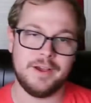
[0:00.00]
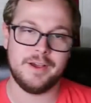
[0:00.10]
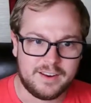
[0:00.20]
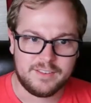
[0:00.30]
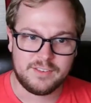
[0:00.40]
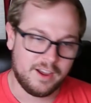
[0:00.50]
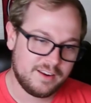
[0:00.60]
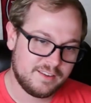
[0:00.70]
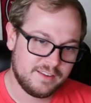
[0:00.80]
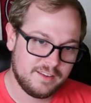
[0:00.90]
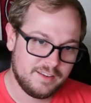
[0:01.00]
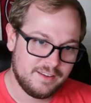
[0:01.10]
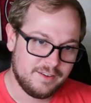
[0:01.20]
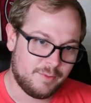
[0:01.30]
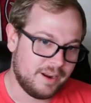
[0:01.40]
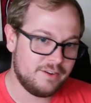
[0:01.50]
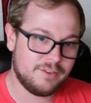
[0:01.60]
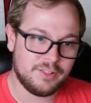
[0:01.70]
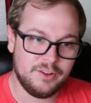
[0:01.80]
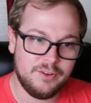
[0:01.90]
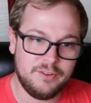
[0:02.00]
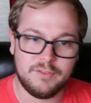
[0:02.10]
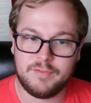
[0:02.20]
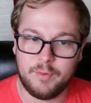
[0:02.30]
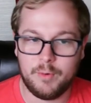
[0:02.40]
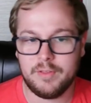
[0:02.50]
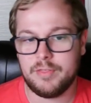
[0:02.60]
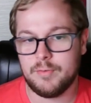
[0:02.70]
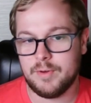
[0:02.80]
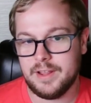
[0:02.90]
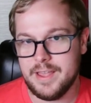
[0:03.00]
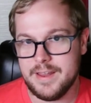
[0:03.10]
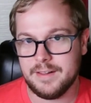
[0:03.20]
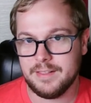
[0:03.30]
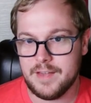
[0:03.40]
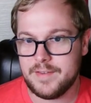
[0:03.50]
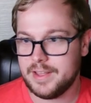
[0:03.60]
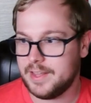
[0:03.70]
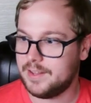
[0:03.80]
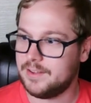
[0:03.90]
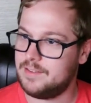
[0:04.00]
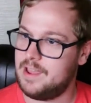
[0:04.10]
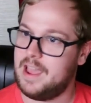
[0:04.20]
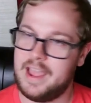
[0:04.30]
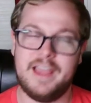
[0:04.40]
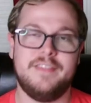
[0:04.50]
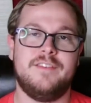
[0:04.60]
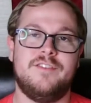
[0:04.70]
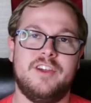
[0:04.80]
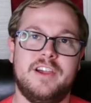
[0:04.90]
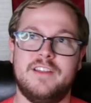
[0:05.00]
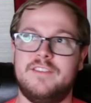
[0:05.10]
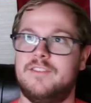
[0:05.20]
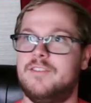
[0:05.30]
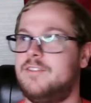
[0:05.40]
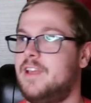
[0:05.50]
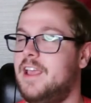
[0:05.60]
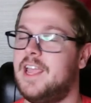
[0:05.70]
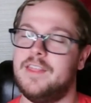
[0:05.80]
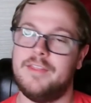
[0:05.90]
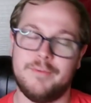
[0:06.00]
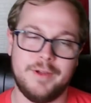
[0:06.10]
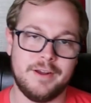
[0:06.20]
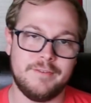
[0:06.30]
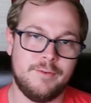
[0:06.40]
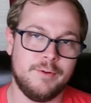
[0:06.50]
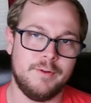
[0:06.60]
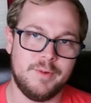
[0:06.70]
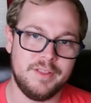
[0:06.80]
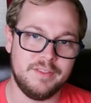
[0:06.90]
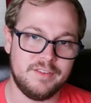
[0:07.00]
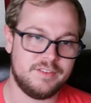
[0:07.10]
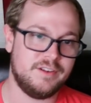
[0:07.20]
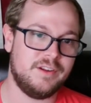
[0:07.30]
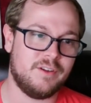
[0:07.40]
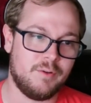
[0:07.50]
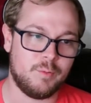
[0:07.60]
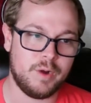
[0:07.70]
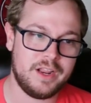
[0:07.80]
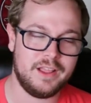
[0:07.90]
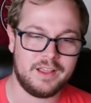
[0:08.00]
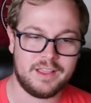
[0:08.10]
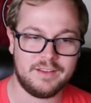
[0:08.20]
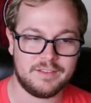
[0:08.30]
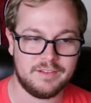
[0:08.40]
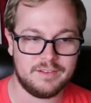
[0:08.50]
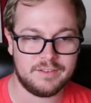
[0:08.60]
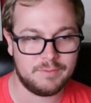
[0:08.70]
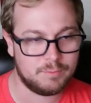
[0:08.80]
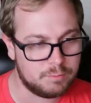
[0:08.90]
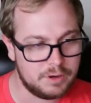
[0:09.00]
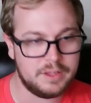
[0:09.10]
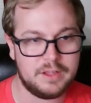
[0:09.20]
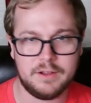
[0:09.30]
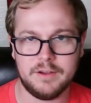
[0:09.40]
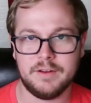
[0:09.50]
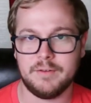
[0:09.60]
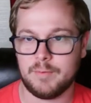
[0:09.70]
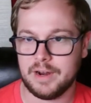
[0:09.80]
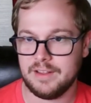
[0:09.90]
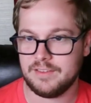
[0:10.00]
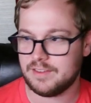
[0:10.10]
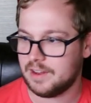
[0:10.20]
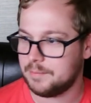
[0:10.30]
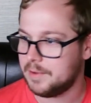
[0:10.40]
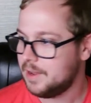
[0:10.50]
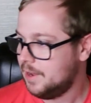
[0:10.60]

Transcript: kind of sucked. Rangers lose 4-3 in 11 innings, had the chance to take 3 out of 4 and win this series already against these really good Rays team.